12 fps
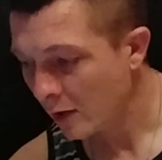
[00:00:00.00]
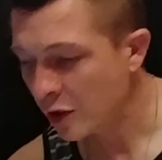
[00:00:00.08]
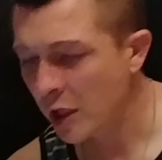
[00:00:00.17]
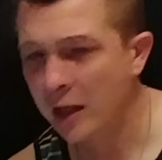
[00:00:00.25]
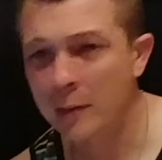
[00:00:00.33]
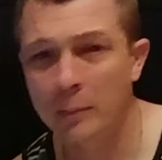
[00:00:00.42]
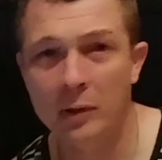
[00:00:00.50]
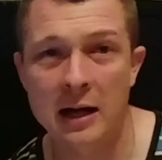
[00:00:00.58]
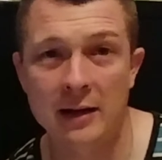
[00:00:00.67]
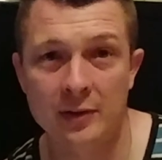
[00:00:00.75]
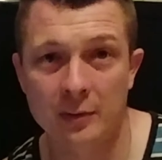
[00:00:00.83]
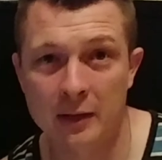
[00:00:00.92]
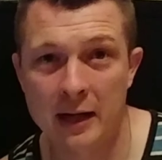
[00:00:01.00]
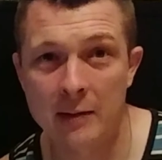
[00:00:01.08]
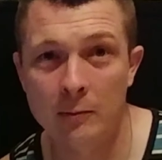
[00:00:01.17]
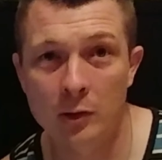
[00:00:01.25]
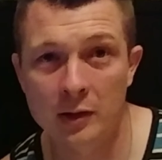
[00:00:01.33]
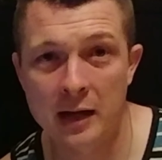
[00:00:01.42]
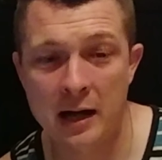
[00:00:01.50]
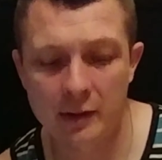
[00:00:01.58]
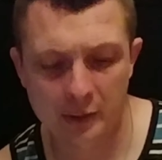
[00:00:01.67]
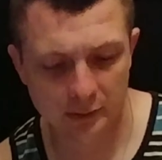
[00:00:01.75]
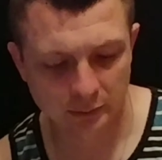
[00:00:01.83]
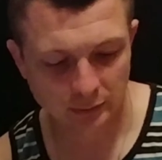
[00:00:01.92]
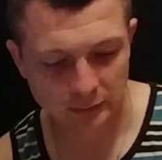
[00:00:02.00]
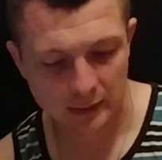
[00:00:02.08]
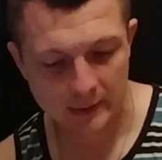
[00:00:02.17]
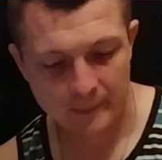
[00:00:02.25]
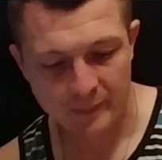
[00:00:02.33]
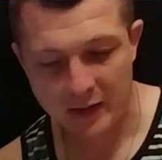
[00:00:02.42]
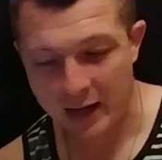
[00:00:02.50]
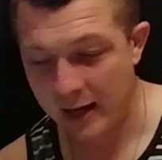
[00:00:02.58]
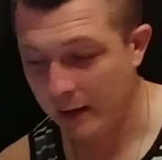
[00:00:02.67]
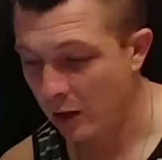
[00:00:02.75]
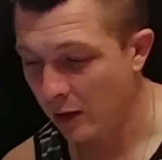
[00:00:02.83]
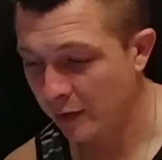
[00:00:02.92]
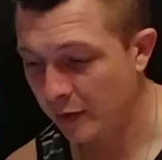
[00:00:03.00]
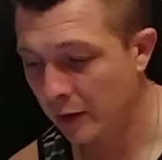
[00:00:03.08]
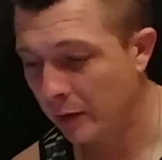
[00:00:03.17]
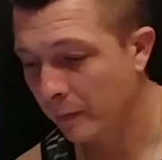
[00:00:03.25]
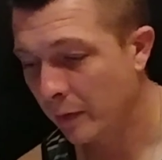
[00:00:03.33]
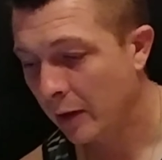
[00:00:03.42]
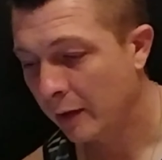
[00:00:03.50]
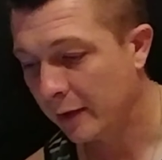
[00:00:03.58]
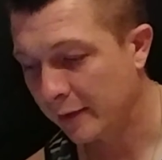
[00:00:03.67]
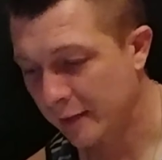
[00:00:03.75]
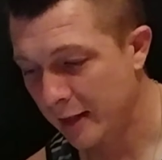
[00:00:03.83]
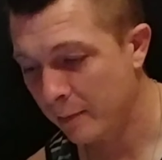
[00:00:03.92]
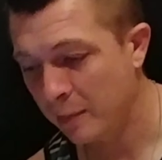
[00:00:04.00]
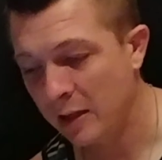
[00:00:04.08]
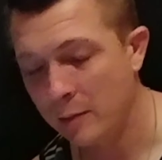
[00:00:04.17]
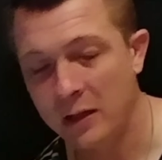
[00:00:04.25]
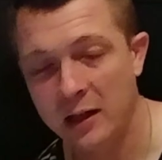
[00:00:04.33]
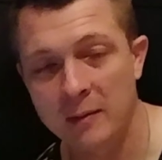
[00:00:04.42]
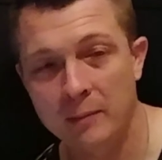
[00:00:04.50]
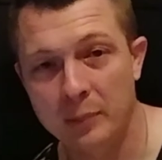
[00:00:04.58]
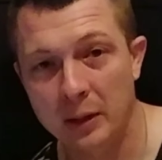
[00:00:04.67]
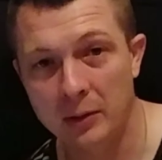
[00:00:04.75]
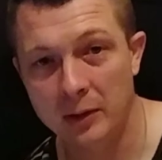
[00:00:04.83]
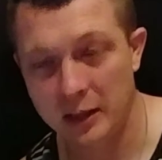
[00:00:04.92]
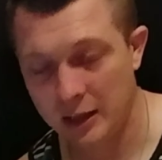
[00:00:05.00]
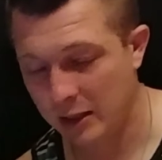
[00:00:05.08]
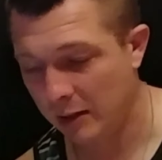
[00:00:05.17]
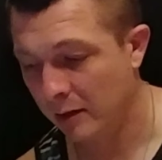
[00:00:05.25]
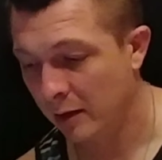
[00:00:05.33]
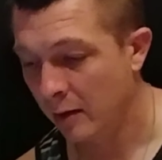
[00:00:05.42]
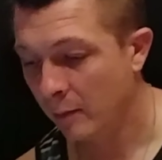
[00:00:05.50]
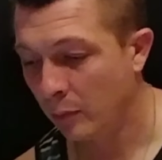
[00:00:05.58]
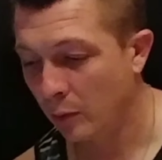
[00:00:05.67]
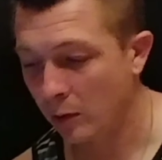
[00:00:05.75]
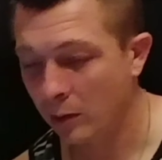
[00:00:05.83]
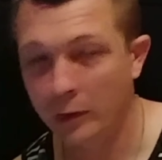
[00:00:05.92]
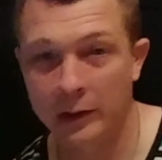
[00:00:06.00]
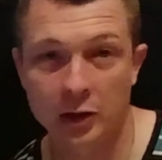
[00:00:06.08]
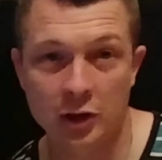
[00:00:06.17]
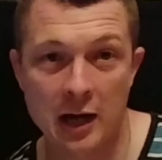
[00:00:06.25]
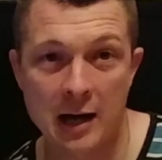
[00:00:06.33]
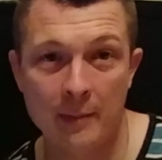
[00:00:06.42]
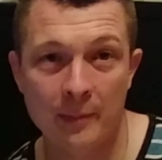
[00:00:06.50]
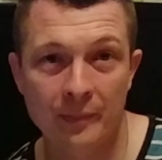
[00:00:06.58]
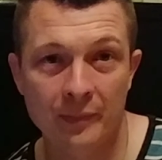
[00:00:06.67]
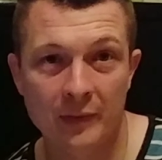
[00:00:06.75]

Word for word: Chicken Breast, okay? one dollar. And also the Stampede Meat Bone-In Pork Loin Chop.